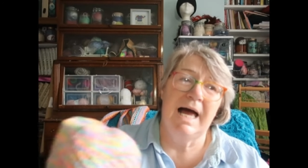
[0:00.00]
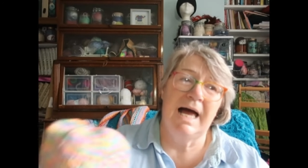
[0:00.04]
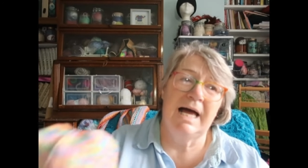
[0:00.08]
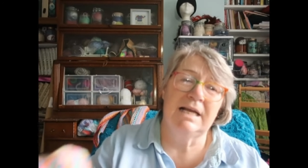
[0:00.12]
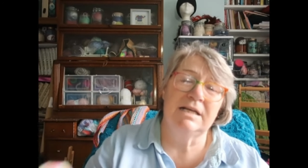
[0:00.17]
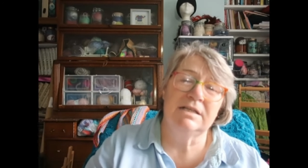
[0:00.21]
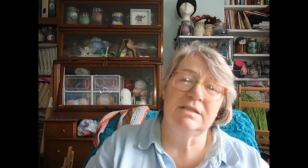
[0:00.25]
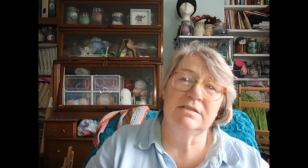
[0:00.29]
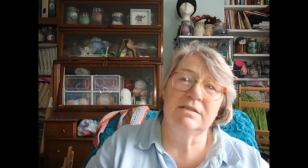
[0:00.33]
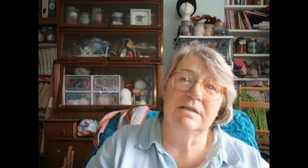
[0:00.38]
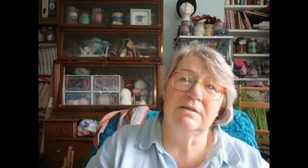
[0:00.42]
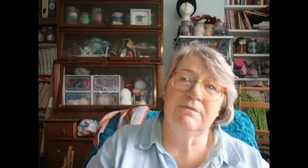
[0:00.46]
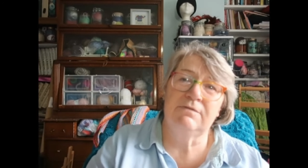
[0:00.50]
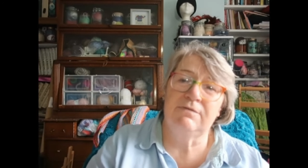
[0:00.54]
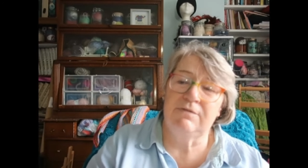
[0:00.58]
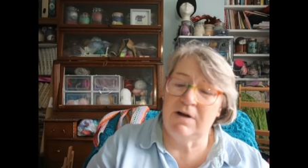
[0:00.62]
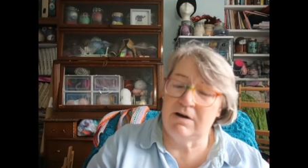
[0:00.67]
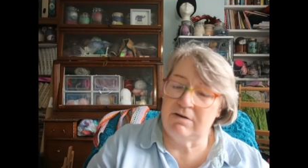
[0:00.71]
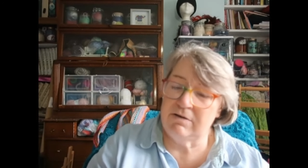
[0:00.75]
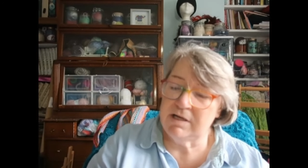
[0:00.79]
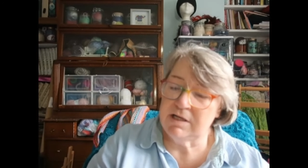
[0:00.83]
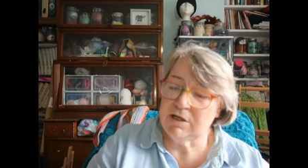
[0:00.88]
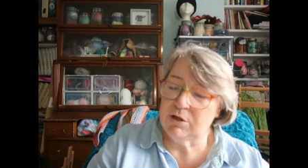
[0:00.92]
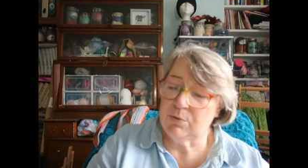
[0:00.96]
and
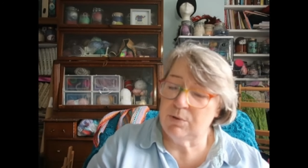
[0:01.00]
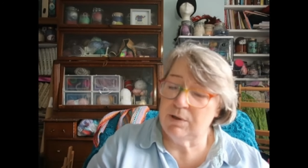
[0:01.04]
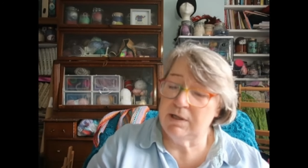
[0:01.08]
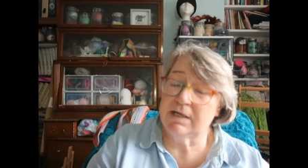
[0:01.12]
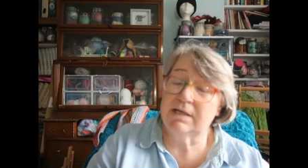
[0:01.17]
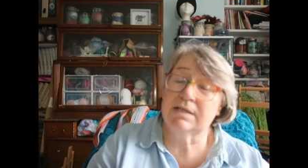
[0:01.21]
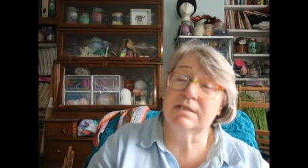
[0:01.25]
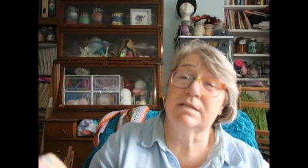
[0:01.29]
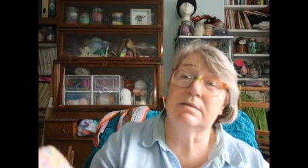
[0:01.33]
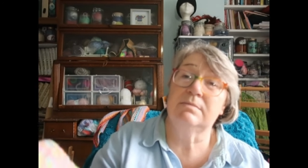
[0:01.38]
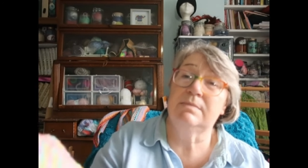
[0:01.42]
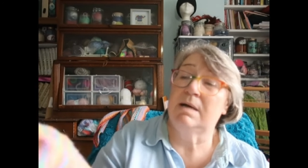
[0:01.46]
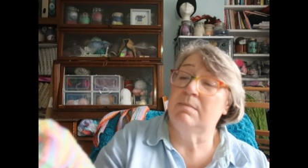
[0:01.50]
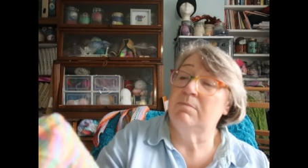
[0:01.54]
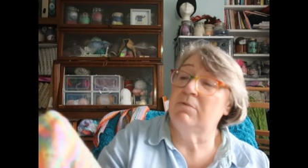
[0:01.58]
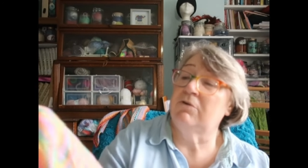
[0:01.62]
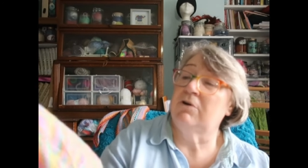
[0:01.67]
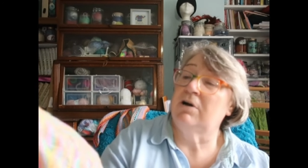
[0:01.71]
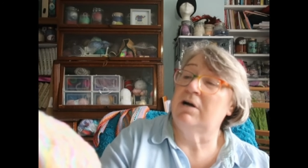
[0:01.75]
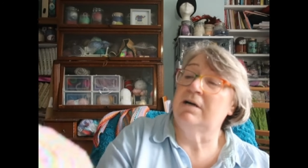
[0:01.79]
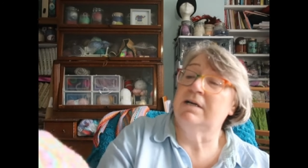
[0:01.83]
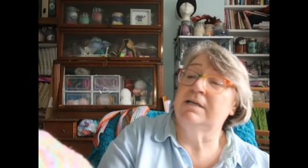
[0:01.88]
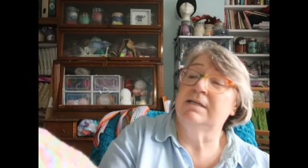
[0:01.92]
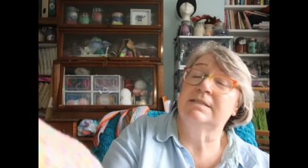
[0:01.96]
very quick to
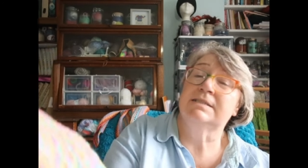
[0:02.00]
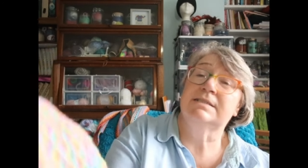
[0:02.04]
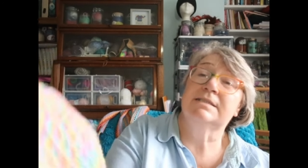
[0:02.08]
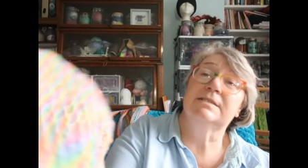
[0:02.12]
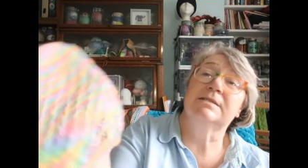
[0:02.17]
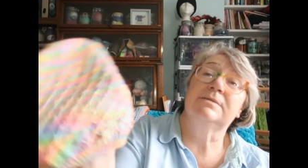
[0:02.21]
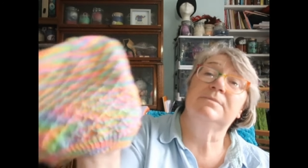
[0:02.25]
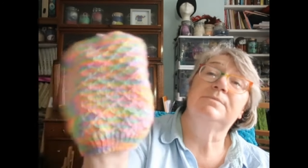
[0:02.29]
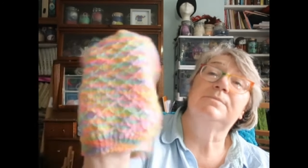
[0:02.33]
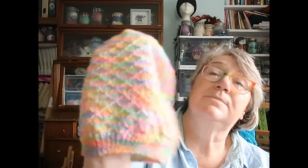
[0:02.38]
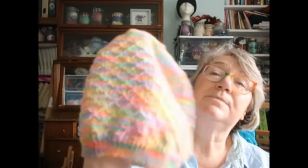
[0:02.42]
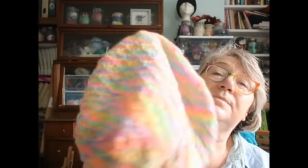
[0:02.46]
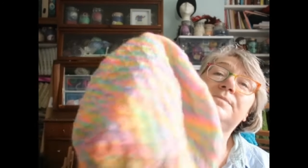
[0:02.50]
memorise.